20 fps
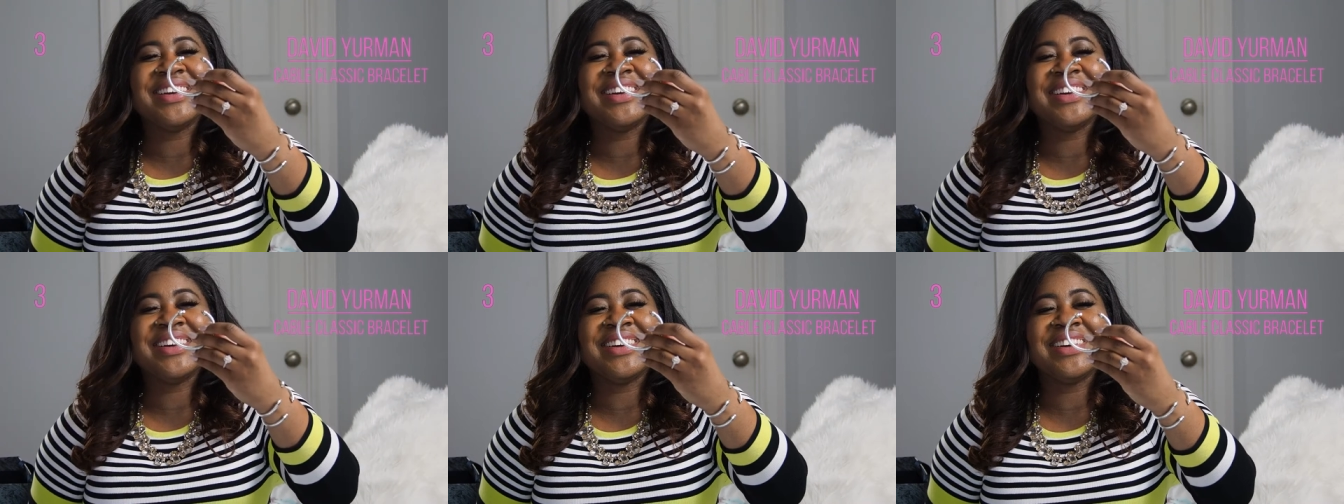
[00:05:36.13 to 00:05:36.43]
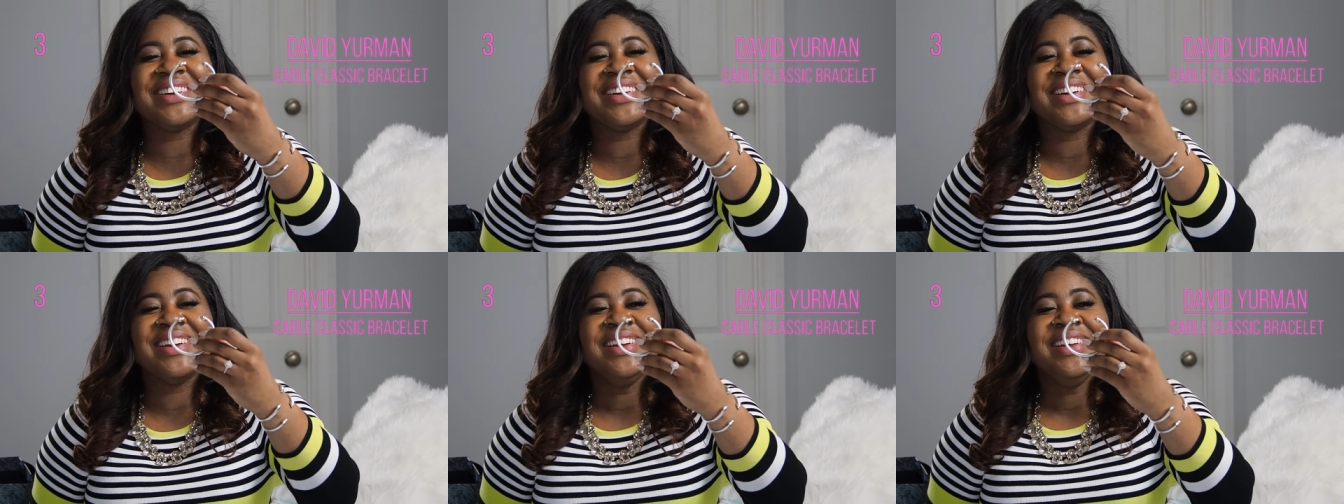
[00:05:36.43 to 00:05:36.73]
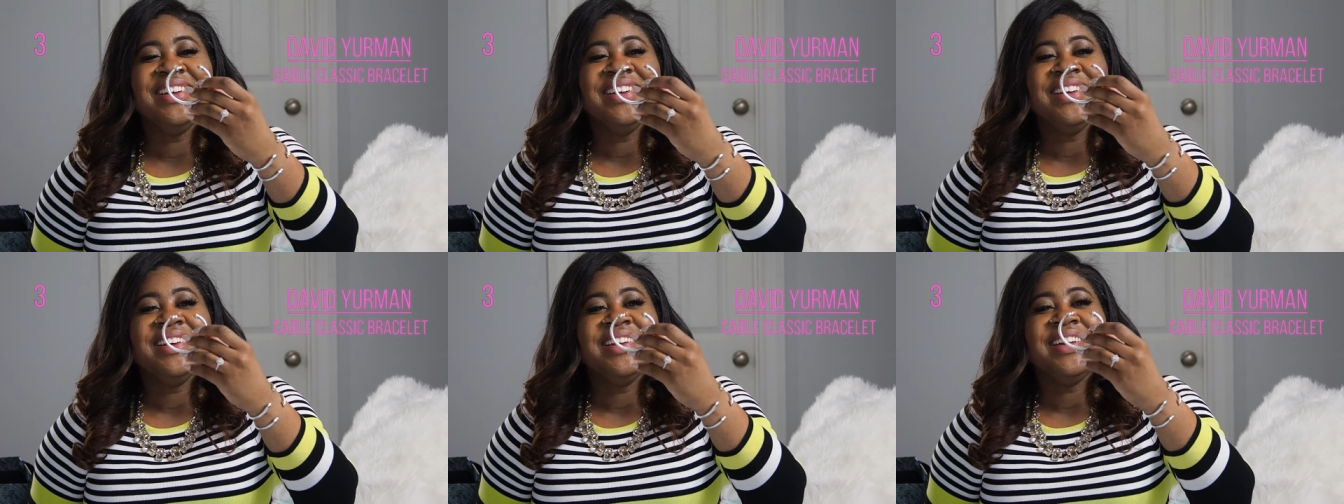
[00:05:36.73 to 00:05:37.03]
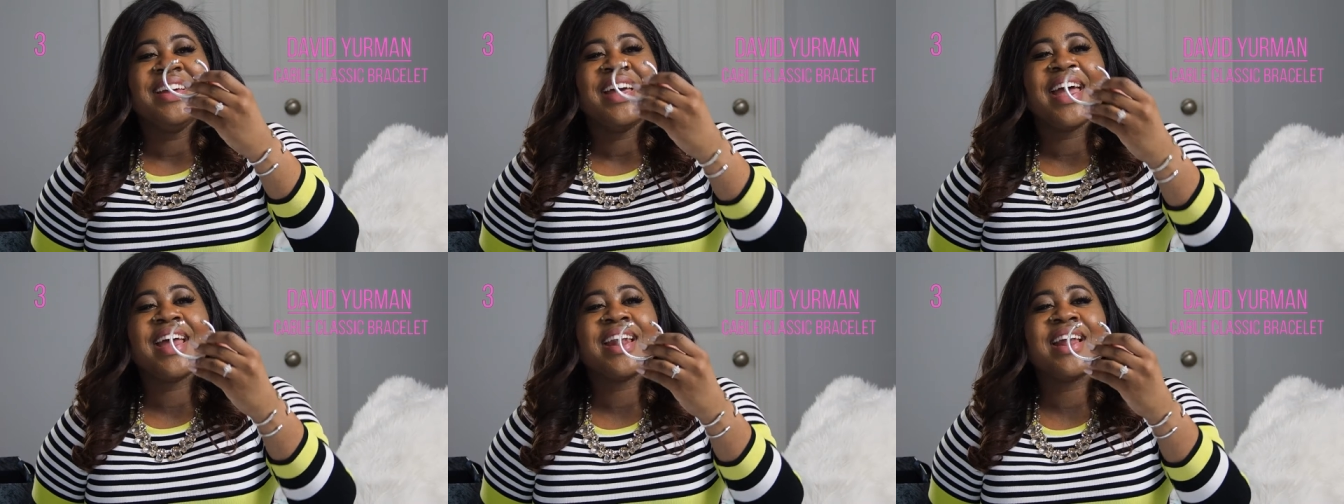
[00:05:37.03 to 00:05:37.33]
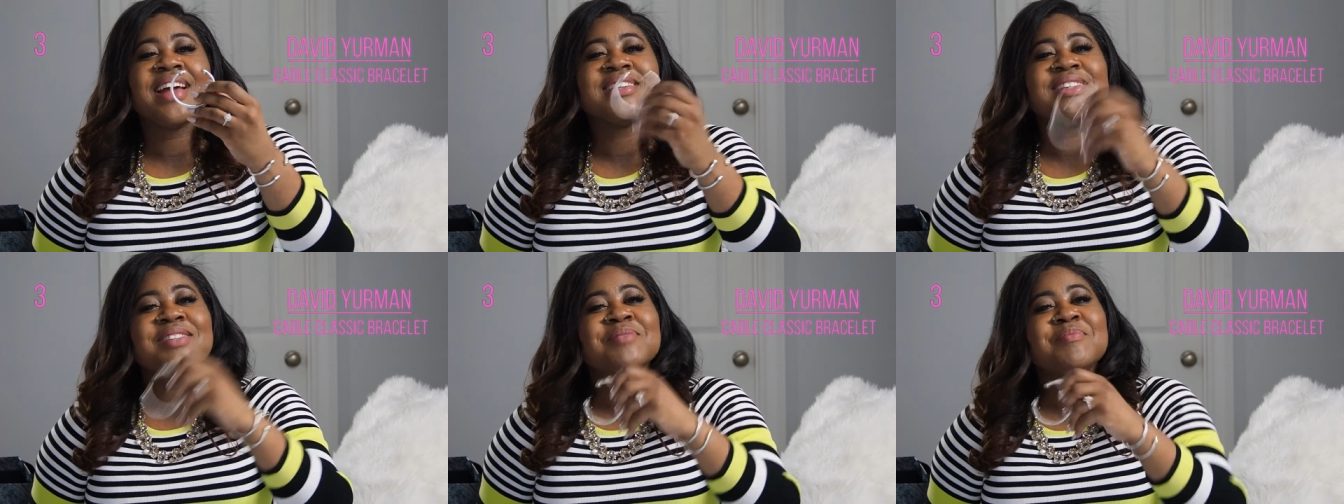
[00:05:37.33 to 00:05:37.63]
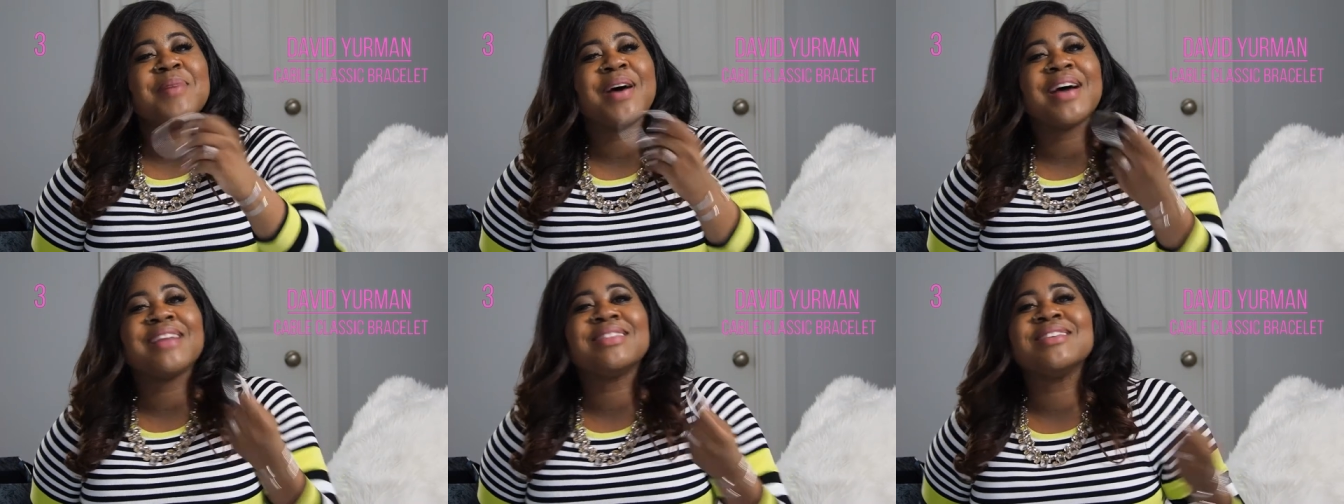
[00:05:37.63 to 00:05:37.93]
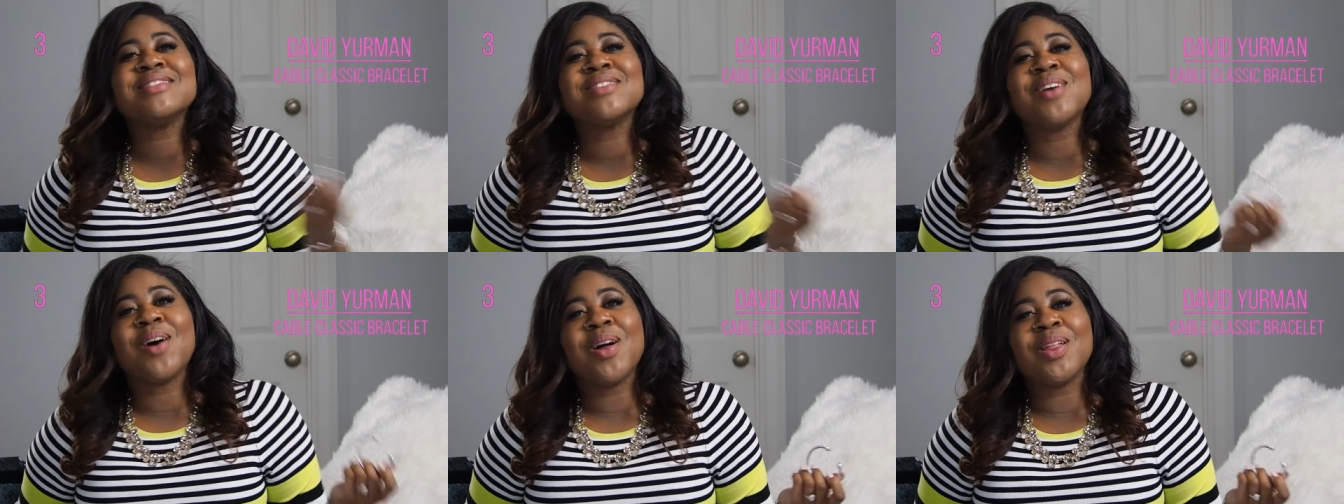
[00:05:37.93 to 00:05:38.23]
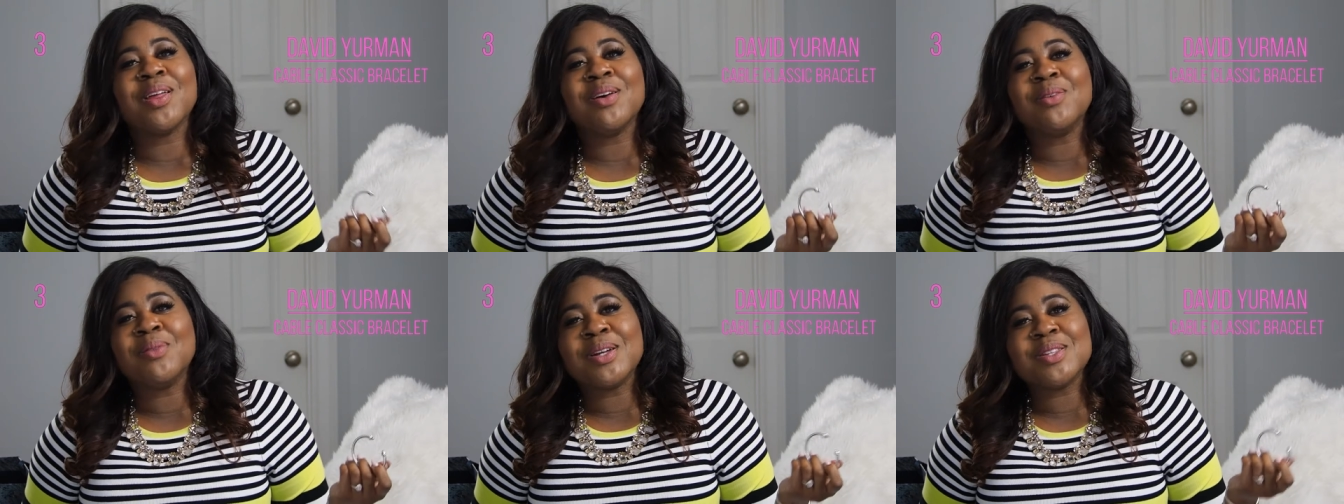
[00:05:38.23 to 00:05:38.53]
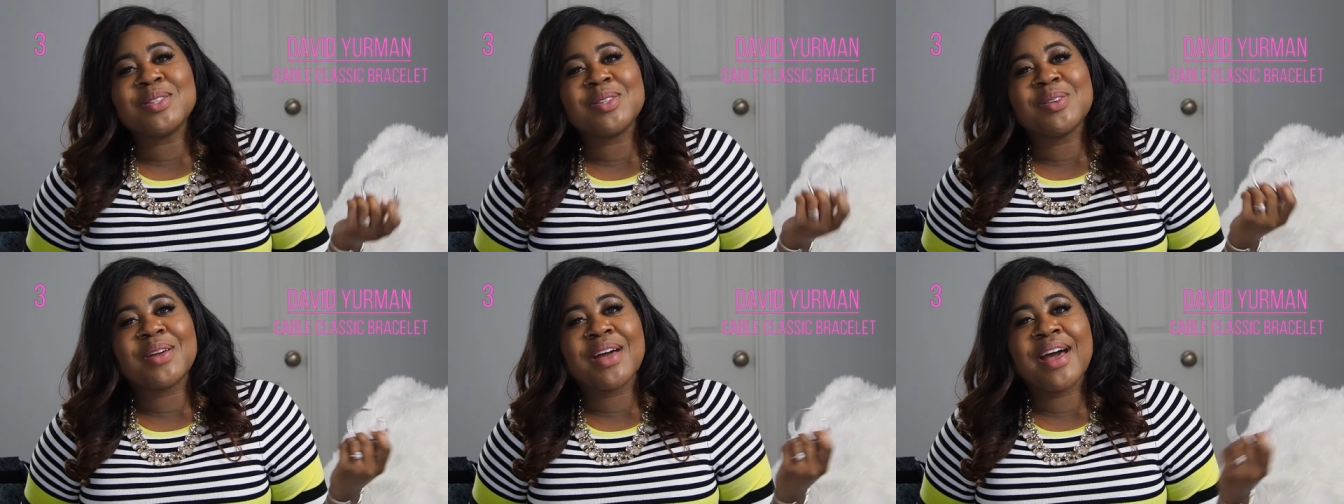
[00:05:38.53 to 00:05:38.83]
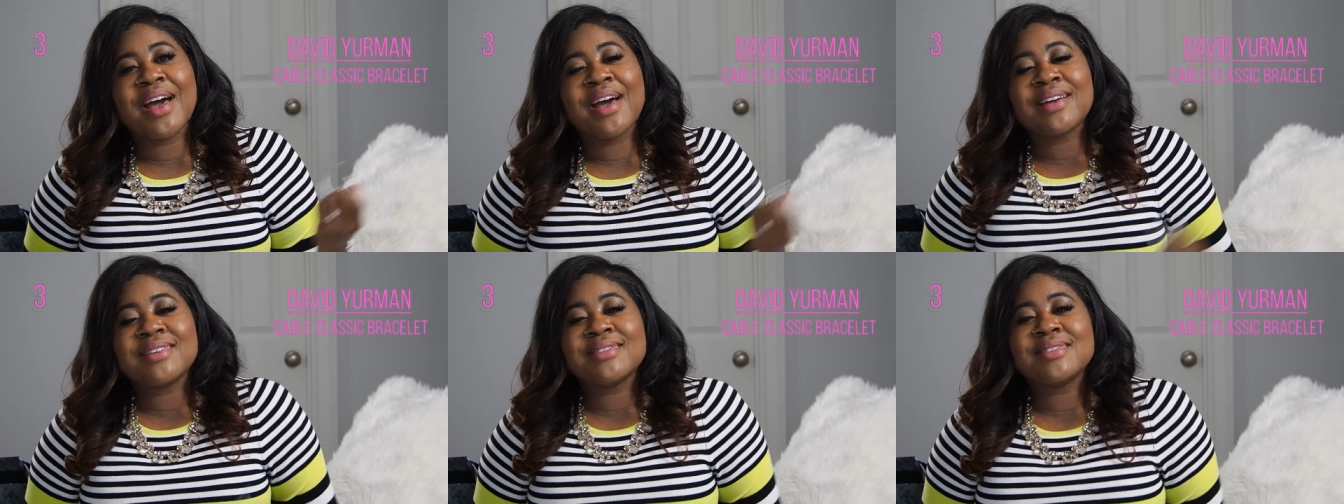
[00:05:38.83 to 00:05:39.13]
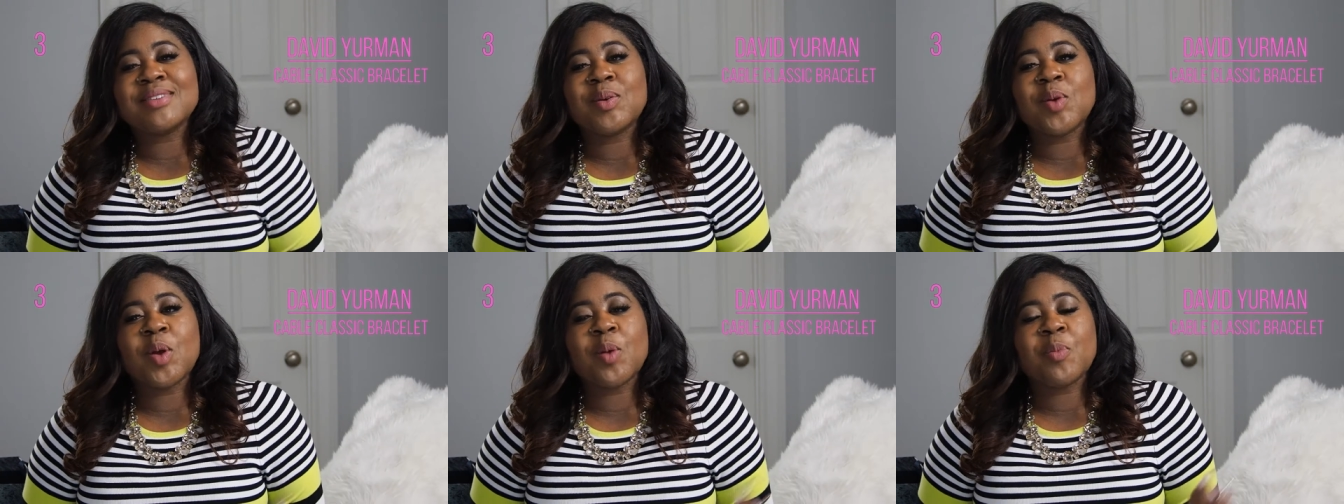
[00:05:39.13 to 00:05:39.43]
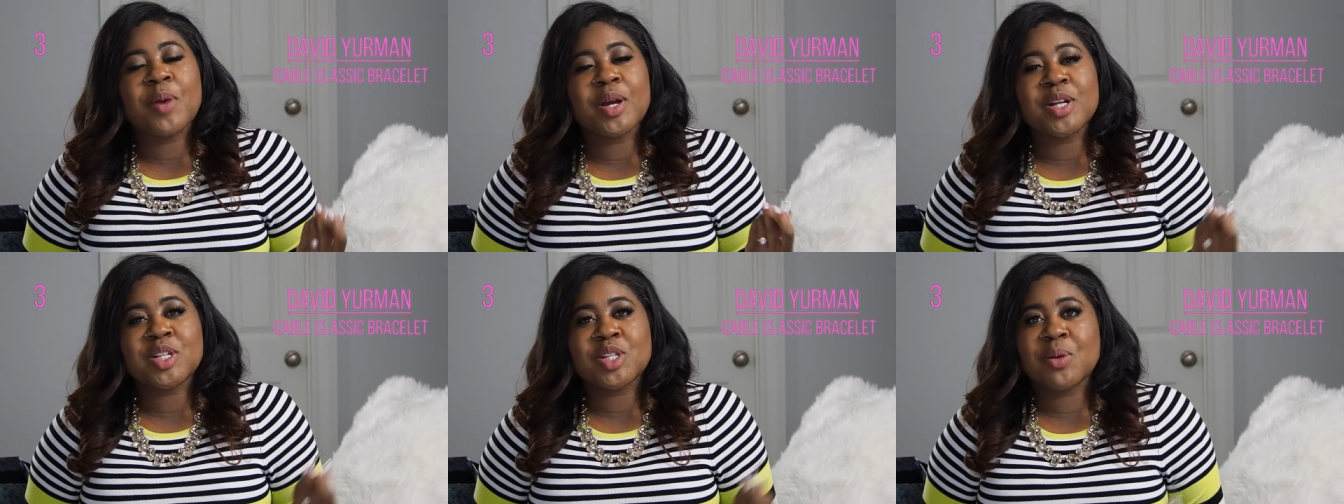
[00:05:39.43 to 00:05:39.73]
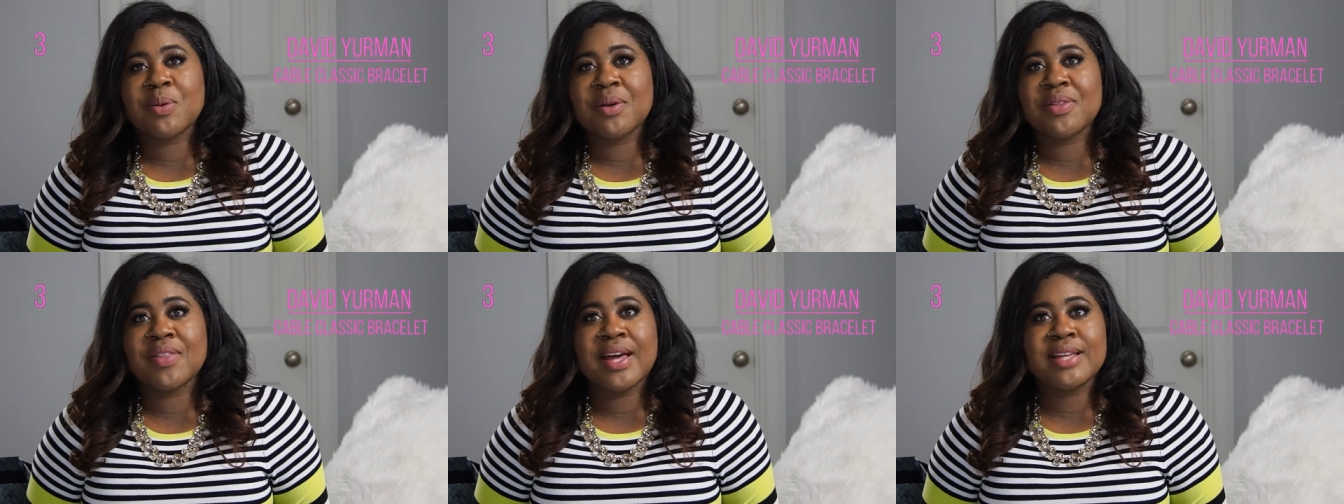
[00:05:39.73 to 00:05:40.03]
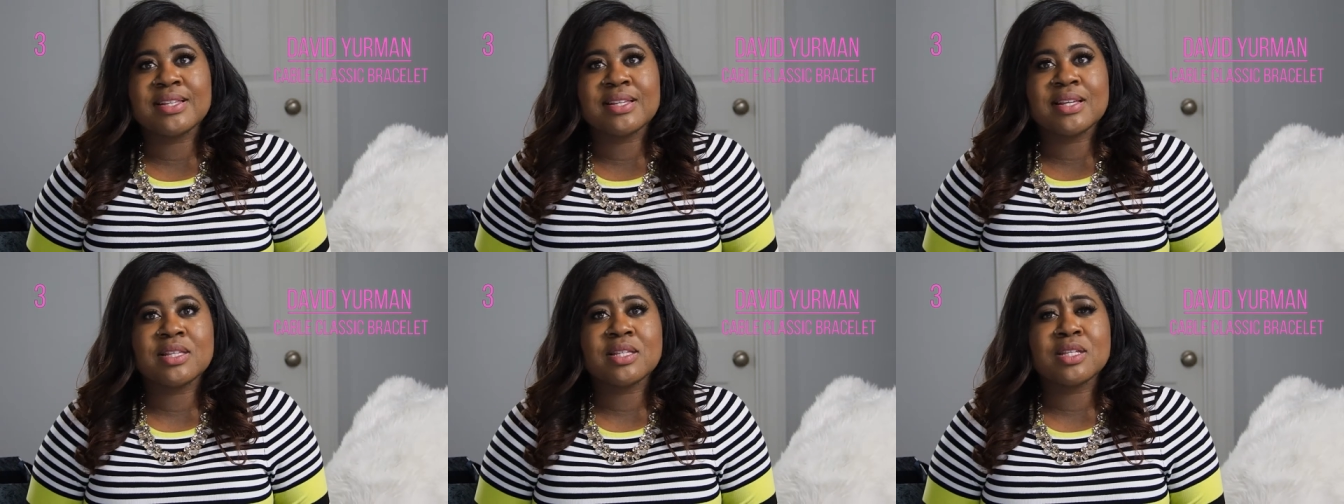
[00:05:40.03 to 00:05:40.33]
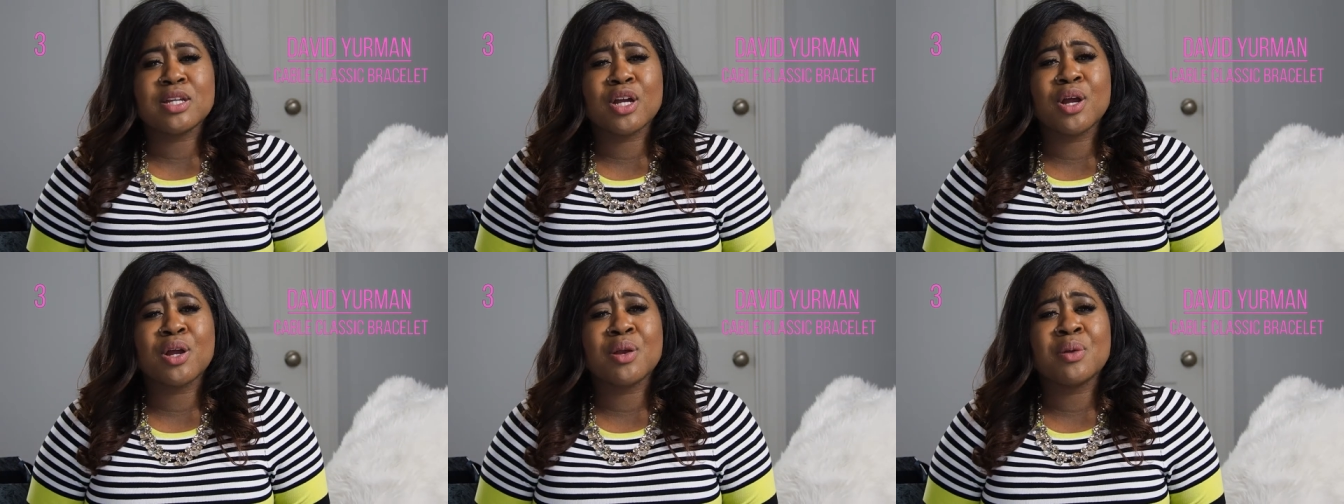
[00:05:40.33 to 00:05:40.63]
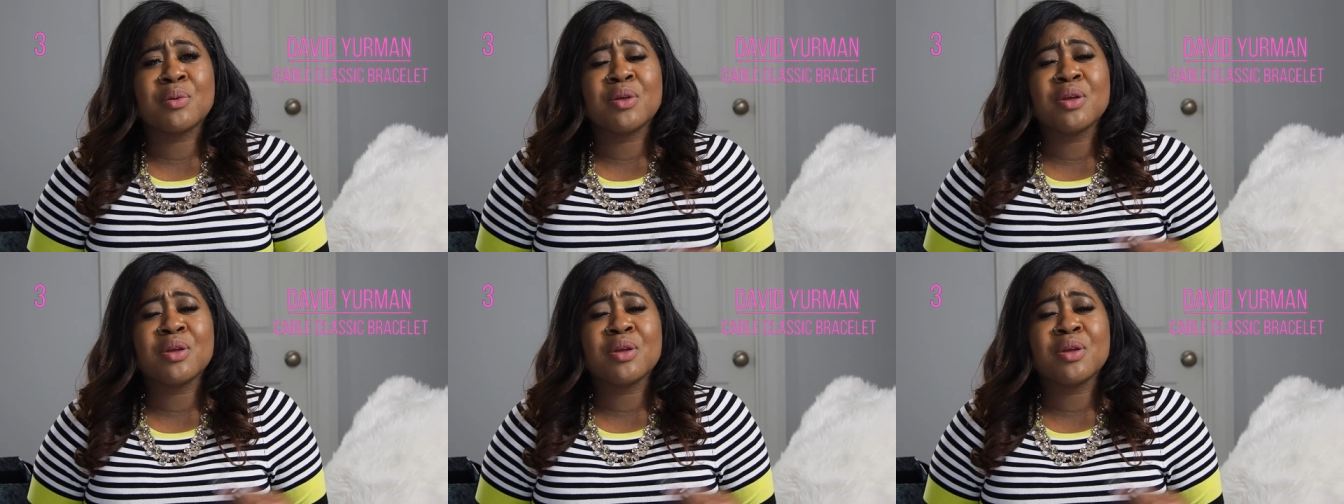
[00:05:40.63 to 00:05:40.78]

and I didn't buy these all at once, you guys, so no pressure where that's concerned.